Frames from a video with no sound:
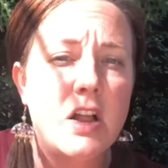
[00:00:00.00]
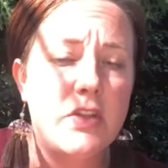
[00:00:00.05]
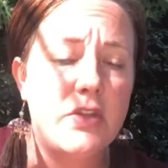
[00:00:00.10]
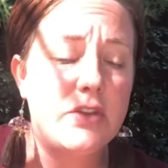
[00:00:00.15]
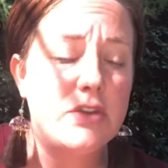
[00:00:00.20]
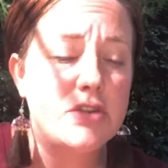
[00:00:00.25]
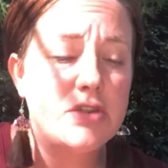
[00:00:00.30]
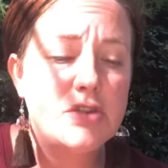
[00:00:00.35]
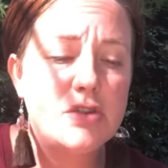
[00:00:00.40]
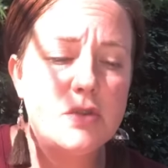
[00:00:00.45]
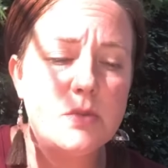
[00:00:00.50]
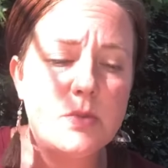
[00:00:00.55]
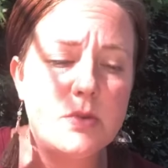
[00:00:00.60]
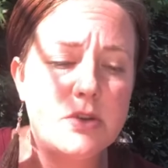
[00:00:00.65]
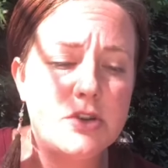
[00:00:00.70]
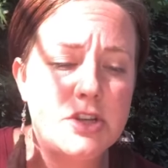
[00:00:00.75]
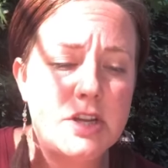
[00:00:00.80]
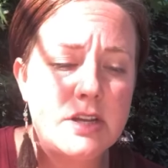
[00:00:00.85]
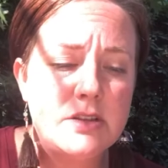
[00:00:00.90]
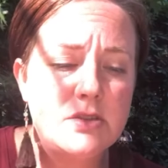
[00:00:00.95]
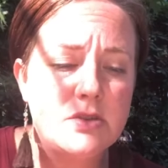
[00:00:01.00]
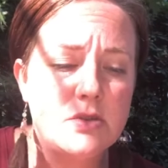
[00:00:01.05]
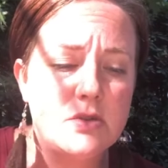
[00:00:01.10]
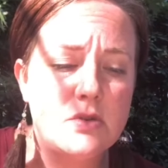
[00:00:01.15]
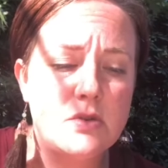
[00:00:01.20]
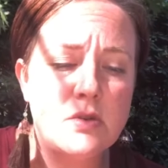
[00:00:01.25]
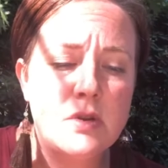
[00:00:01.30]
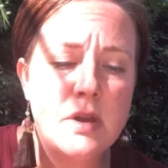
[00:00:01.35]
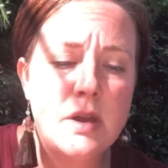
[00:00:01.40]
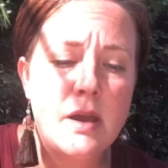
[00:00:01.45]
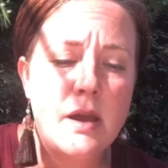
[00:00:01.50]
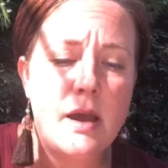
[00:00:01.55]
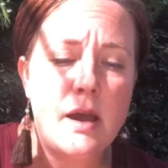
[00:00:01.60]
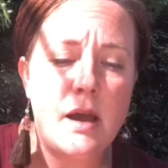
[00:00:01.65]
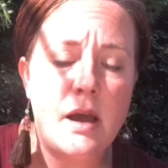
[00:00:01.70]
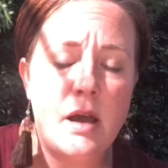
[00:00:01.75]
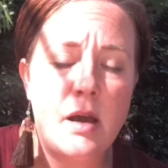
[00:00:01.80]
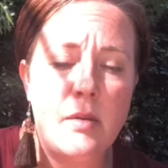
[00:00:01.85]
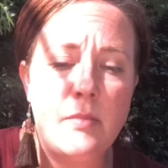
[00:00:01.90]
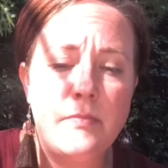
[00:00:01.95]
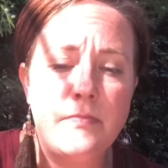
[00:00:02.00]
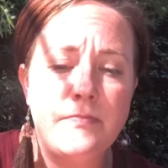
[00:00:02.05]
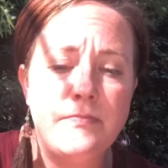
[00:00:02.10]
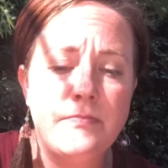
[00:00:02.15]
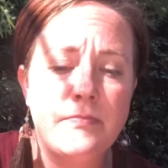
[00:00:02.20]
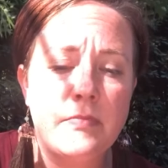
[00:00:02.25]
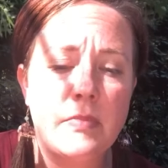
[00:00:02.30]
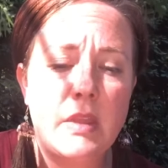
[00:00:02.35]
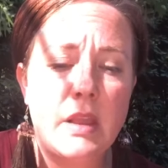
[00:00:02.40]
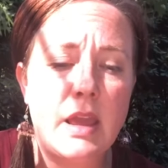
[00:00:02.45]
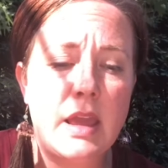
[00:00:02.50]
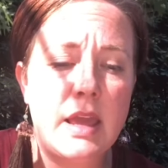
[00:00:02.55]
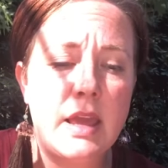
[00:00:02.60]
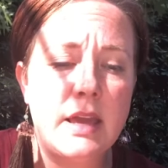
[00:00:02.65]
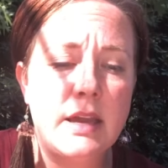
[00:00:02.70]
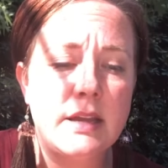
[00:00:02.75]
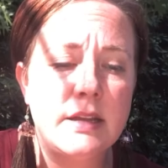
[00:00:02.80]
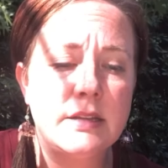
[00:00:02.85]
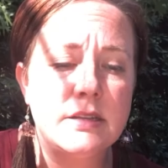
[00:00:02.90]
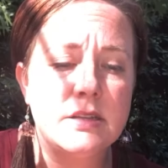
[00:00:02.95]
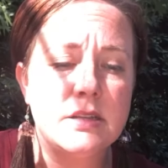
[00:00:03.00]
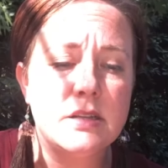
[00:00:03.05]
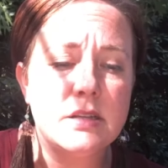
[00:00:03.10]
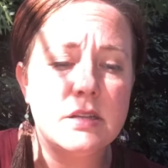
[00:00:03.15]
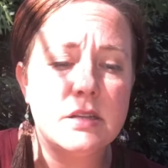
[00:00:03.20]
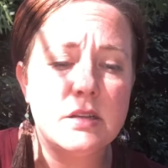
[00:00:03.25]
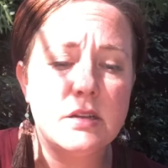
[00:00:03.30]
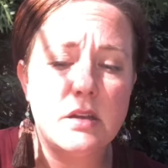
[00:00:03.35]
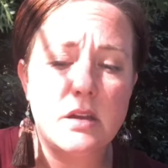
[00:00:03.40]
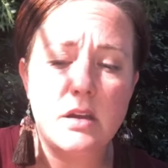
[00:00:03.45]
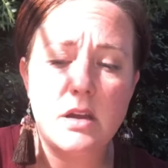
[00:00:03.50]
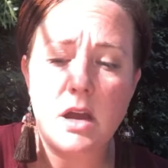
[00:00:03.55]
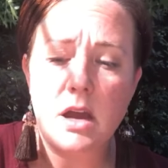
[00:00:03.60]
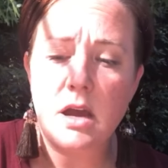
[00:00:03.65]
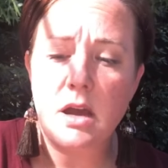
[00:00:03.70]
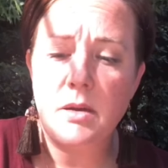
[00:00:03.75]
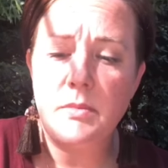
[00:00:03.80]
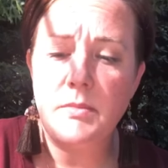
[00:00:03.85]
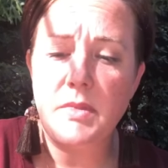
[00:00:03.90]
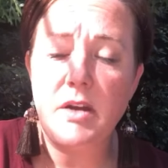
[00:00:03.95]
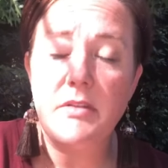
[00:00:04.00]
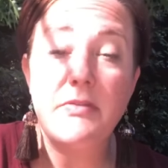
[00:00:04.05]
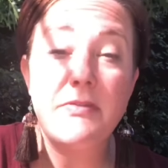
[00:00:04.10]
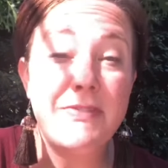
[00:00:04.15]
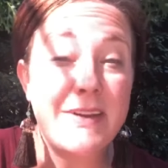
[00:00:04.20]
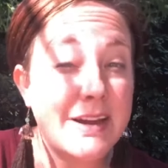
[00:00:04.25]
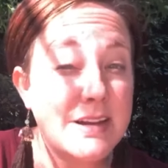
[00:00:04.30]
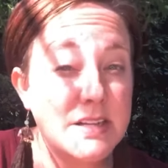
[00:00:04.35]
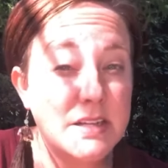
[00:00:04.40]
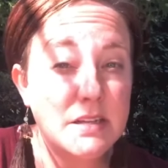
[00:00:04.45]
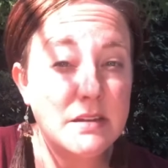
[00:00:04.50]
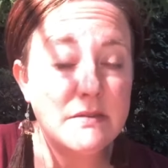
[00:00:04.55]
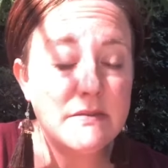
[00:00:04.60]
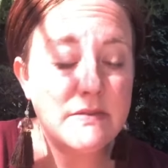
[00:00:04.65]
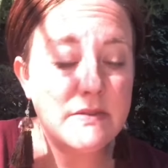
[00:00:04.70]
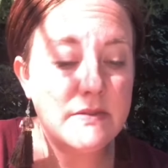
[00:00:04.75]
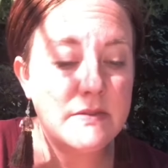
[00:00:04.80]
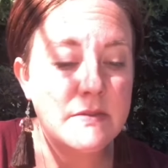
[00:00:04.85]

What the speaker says: They're super gentle and effective.